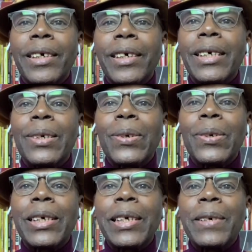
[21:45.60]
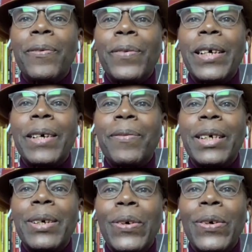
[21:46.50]
he did not live very,
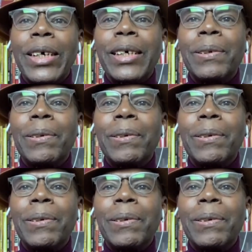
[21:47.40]
very long